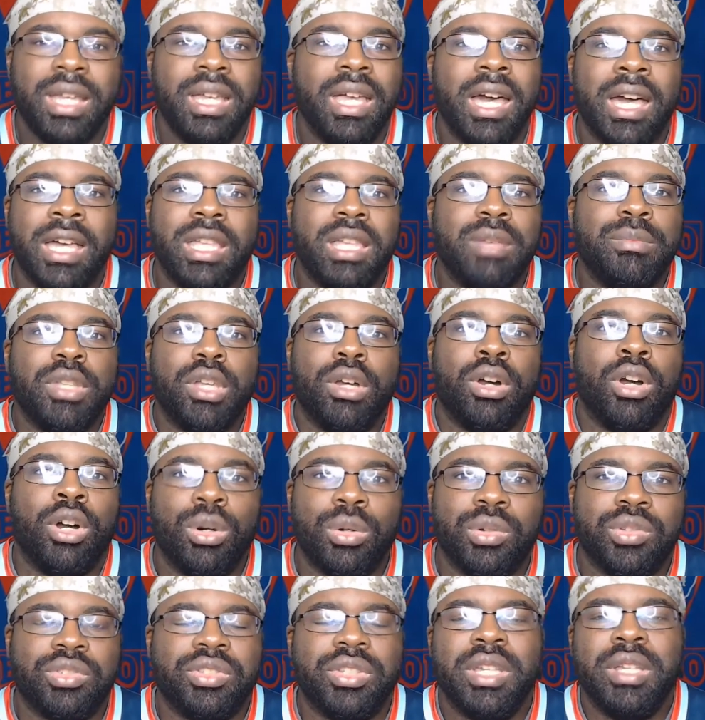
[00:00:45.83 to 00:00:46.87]
I am your
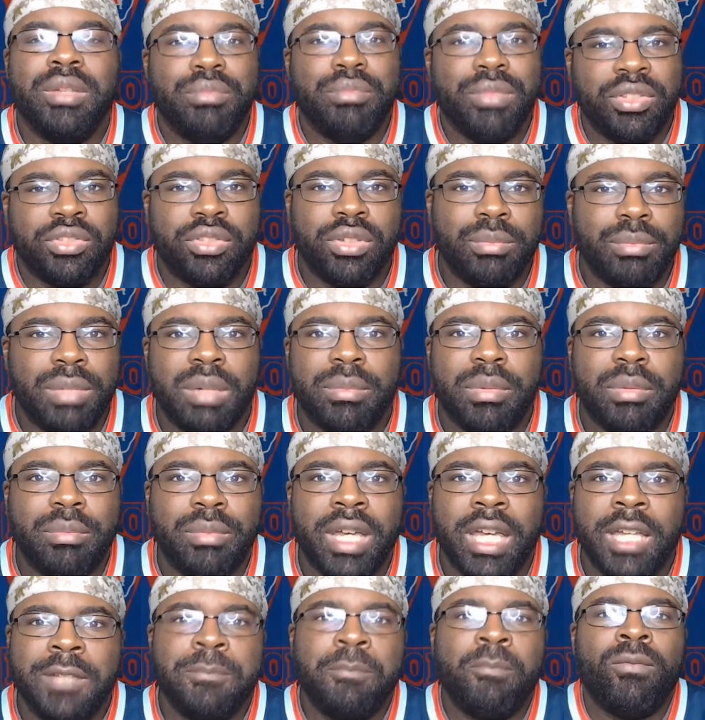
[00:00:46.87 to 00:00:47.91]
host, Mr.
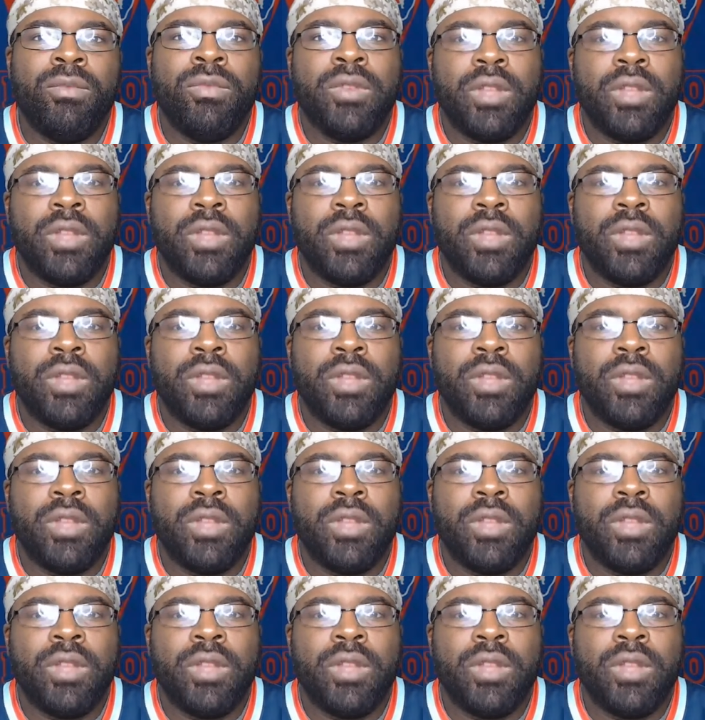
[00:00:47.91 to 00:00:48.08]
MRBUBBAMATT,